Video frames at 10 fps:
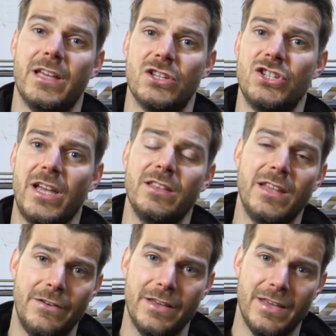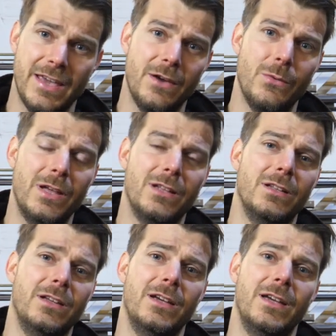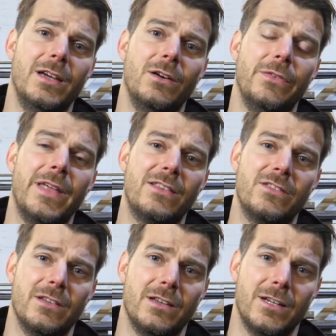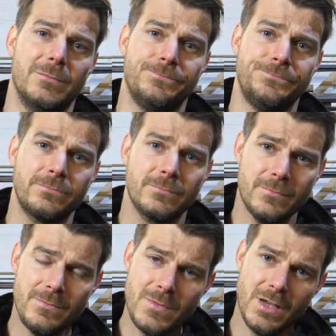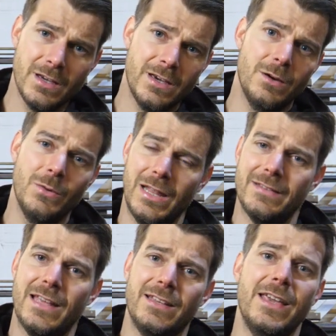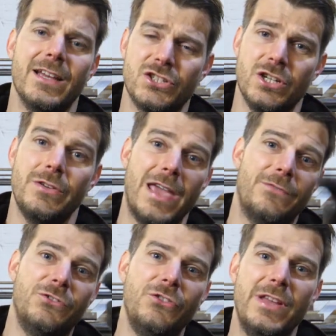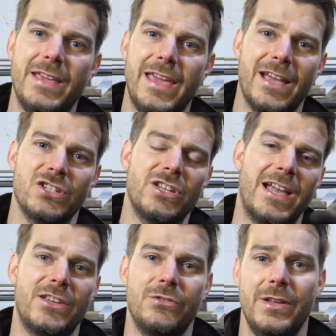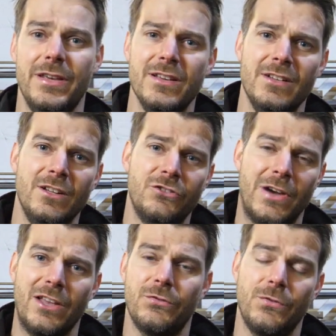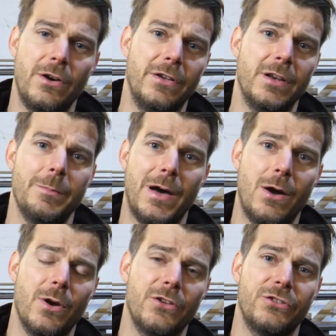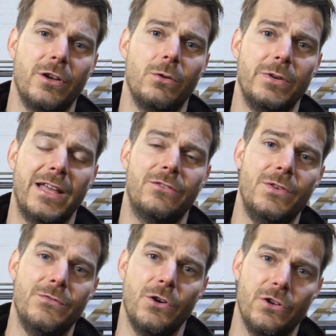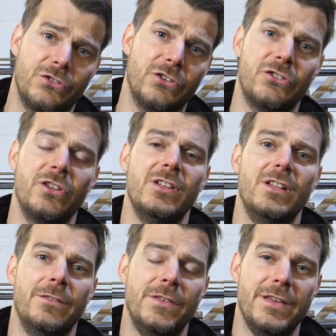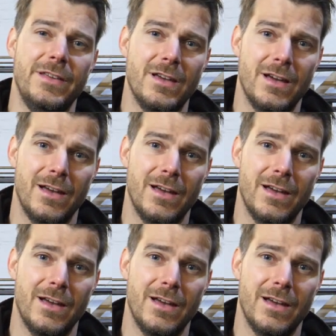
secondary gear wheel on that at that gear. So you have 3 gears actually transferring the power, so that reverses the